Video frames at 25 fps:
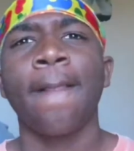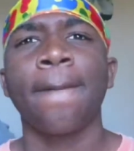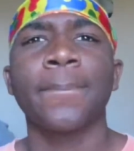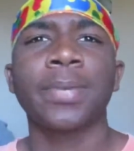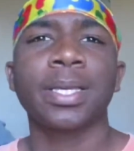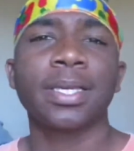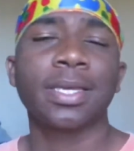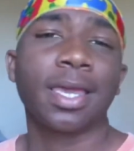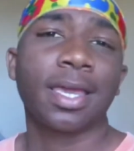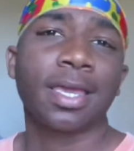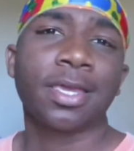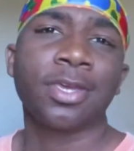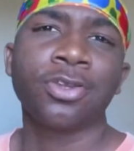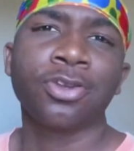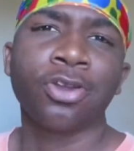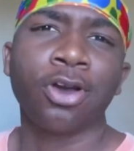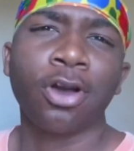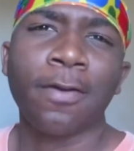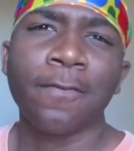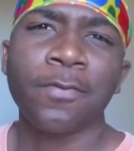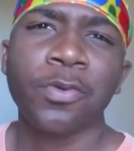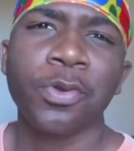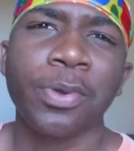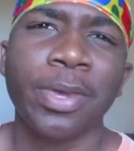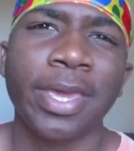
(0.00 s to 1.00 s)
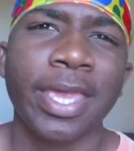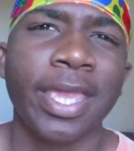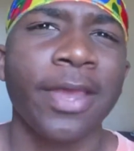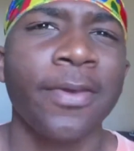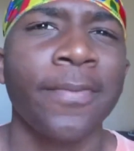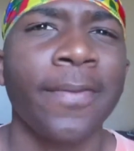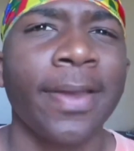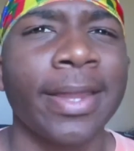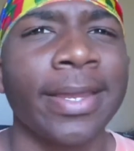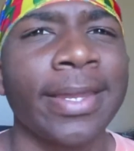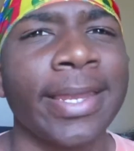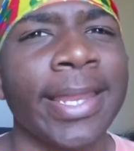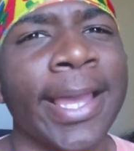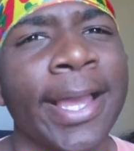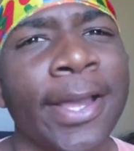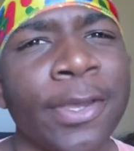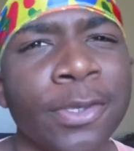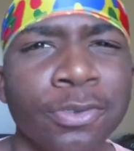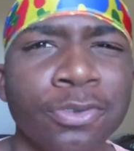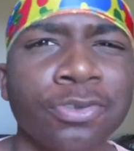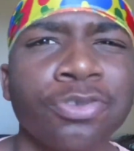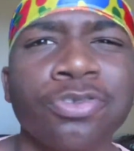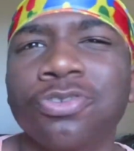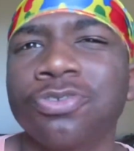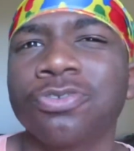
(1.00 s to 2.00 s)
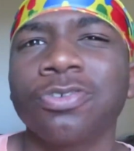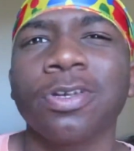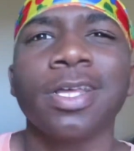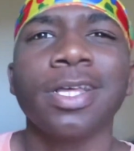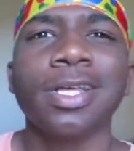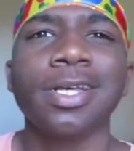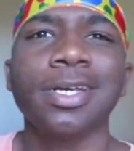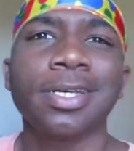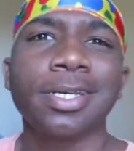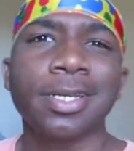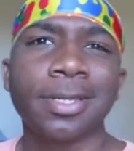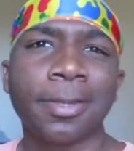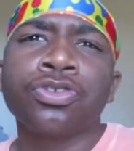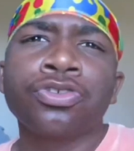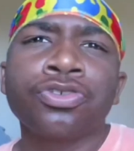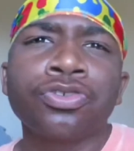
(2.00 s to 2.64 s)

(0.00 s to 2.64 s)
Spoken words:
But yeah, you know, if you're here right now, you struggling